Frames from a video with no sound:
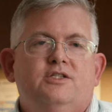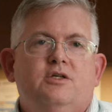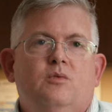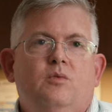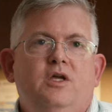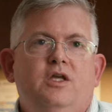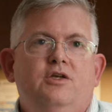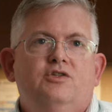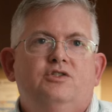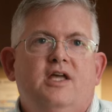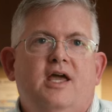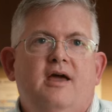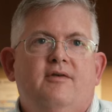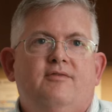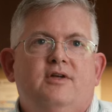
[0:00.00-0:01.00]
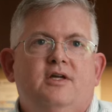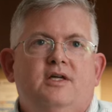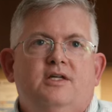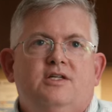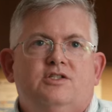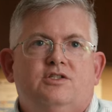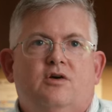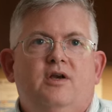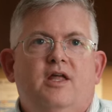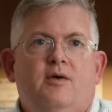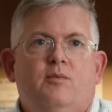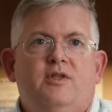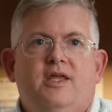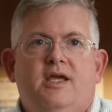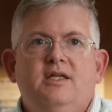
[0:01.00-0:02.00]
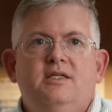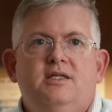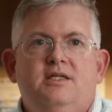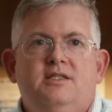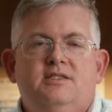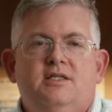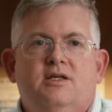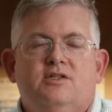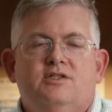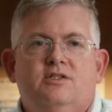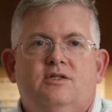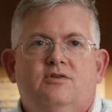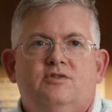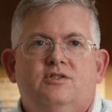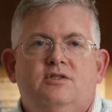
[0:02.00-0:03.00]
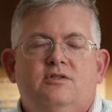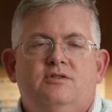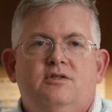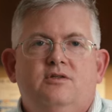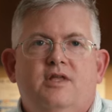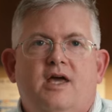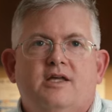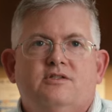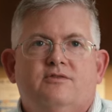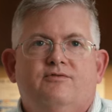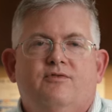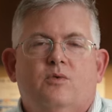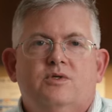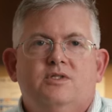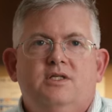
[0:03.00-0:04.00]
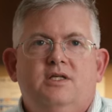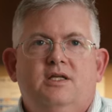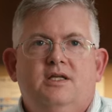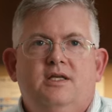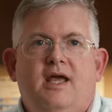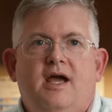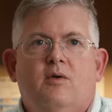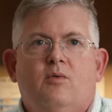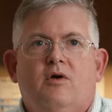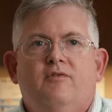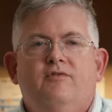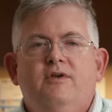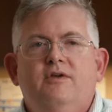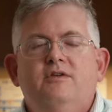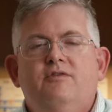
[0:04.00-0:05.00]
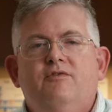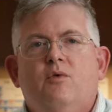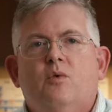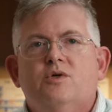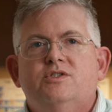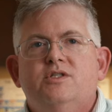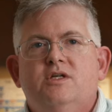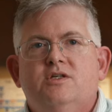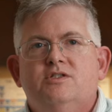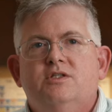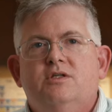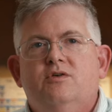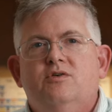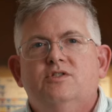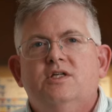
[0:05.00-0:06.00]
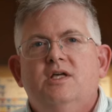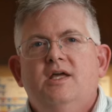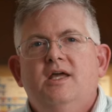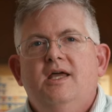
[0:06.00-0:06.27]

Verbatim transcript: So we used to have started out with 18 sales centers in 2014, and now we're at 54 sales centers.